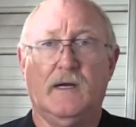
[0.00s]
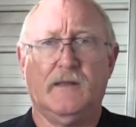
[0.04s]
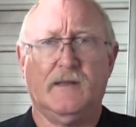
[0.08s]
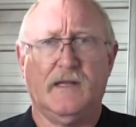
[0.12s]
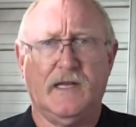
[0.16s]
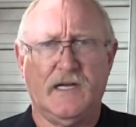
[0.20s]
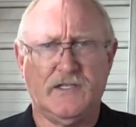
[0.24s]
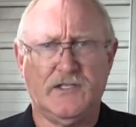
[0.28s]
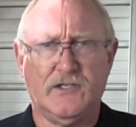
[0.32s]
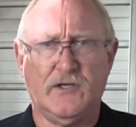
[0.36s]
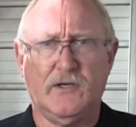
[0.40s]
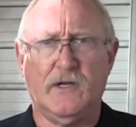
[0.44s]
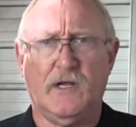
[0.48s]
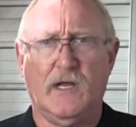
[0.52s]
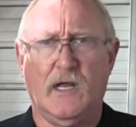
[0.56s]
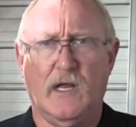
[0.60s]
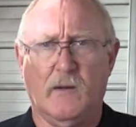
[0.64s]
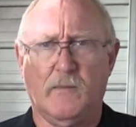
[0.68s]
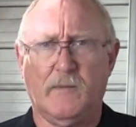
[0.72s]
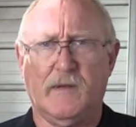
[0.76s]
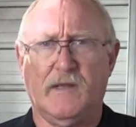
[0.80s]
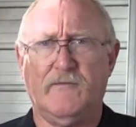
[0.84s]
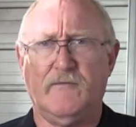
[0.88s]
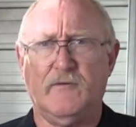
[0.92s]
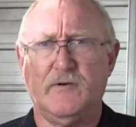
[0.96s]
they should
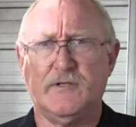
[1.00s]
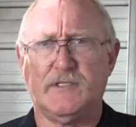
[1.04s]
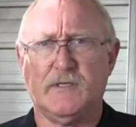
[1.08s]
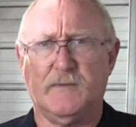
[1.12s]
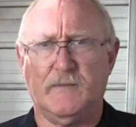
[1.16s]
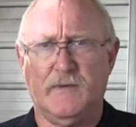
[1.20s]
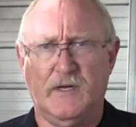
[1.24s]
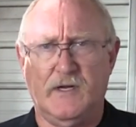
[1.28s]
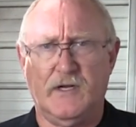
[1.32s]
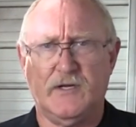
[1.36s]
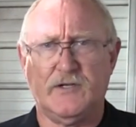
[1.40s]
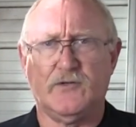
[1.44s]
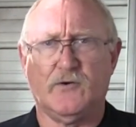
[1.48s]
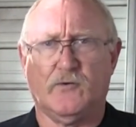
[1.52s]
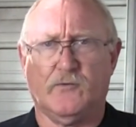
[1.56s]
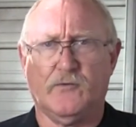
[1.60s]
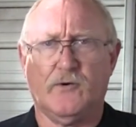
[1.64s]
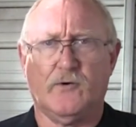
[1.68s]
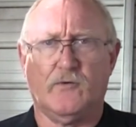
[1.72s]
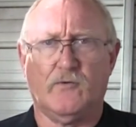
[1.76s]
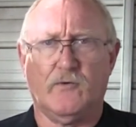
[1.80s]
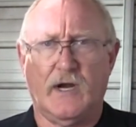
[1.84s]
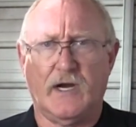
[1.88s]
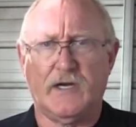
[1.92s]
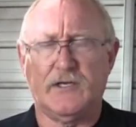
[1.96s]
help give you some initial
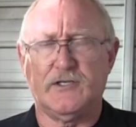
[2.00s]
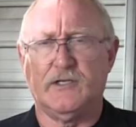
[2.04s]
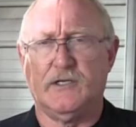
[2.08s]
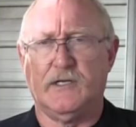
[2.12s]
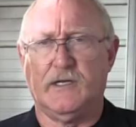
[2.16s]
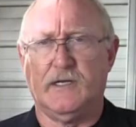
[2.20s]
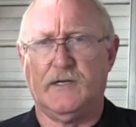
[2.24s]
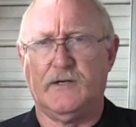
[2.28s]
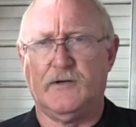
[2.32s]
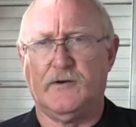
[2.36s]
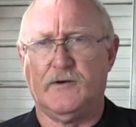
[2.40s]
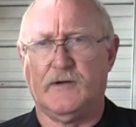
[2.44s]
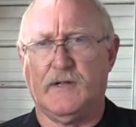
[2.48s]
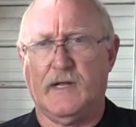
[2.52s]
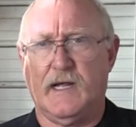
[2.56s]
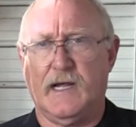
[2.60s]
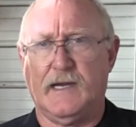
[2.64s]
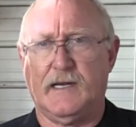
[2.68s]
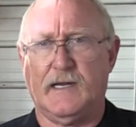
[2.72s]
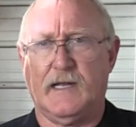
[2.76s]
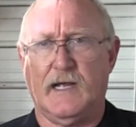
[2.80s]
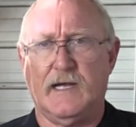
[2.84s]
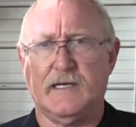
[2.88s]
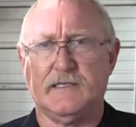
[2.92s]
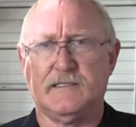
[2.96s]
direction in your
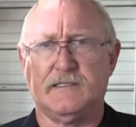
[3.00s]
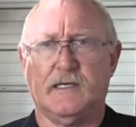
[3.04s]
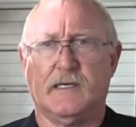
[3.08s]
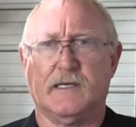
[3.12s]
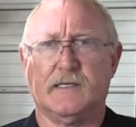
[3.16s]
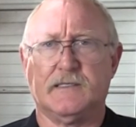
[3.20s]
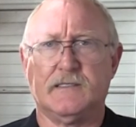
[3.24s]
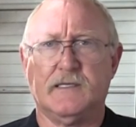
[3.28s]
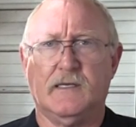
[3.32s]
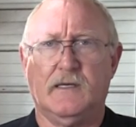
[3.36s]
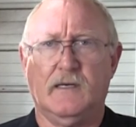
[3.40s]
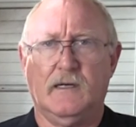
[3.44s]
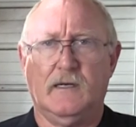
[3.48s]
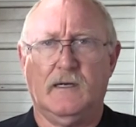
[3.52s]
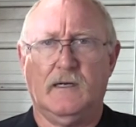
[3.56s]
diagnostics.